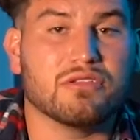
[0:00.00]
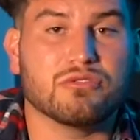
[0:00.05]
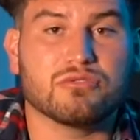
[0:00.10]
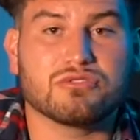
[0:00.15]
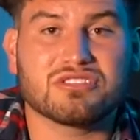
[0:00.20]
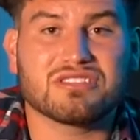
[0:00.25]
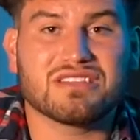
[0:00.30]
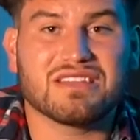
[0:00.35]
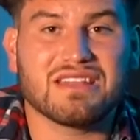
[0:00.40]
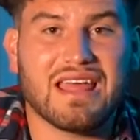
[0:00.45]
you
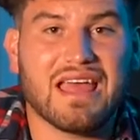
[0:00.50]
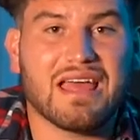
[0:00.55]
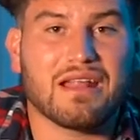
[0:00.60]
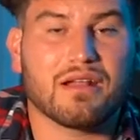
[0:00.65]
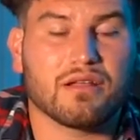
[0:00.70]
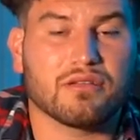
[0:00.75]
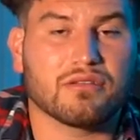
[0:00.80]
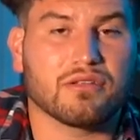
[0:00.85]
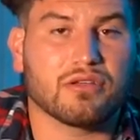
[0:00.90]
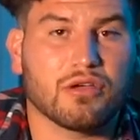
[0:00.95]
just need to edit
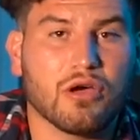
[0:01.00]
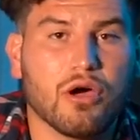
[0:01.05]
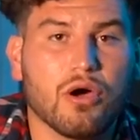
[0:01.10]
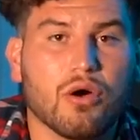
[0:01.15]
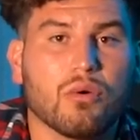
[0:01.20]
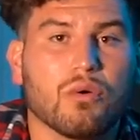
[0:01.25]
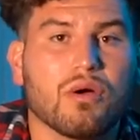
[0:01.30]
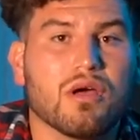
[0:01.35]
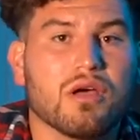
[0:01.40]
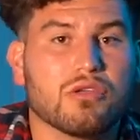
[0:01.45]
on the
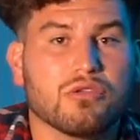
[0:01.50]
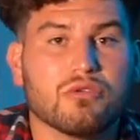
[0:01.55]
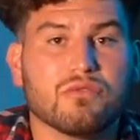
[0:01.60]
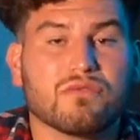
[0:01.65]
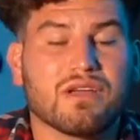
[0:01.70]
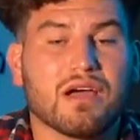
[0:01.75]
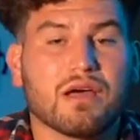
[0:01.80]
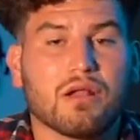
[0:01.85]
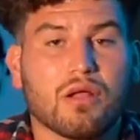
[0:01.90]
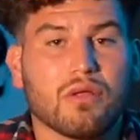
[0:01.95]
go, you've
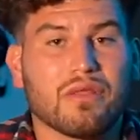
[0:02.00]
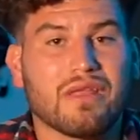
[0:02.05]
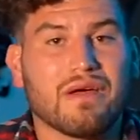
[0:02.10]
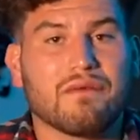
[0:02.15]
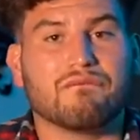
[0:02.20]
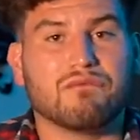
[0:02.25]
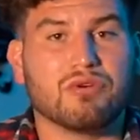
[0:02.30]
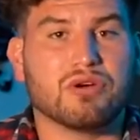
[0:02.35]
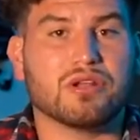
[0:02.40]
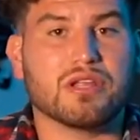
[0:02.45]
got all
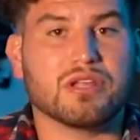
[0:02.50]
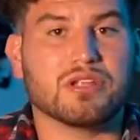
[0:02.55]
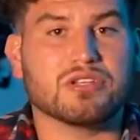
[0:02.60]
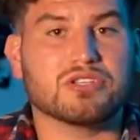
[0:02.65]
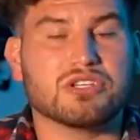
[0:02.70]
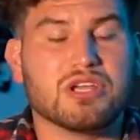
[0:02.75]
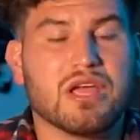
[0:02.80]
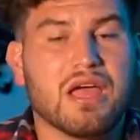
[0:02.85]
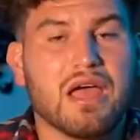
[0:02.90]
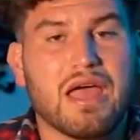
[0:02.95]
that
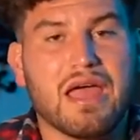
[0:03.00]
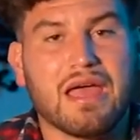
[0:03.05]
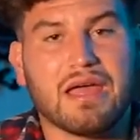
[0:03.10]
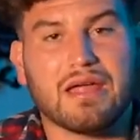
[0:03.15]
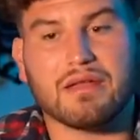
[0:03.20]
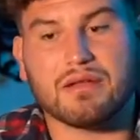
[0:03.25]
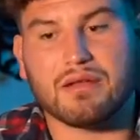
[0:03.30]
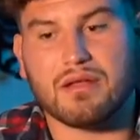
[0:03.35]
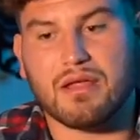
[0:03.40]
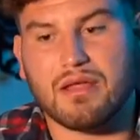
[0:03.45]
footage
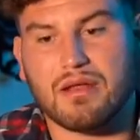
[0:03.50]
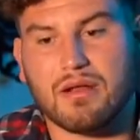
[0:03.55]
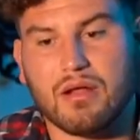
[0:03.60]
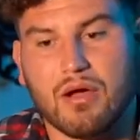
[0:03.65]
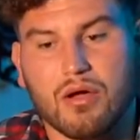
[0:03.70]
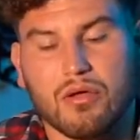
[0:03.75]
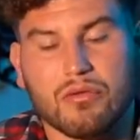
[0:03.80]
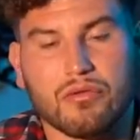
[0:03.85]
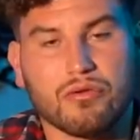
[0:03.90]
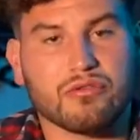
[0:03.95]
and
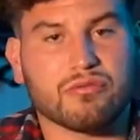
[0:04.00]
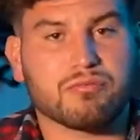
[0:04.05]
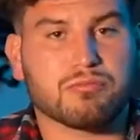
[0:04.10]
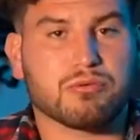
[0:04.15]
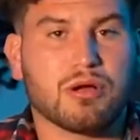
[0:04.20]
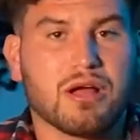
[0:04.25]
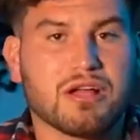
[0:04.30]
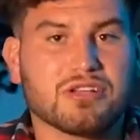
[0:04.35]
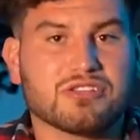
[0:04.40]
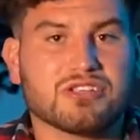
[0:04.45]
all those
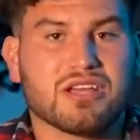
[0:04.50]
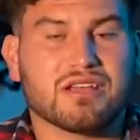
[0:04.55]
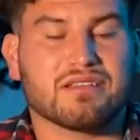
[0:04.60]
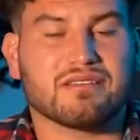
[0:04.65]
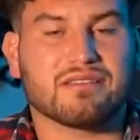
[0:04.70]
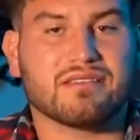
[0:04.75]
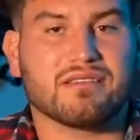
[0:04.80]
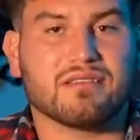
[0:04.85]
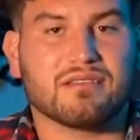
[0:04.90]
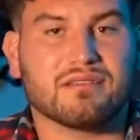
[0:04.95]
projects,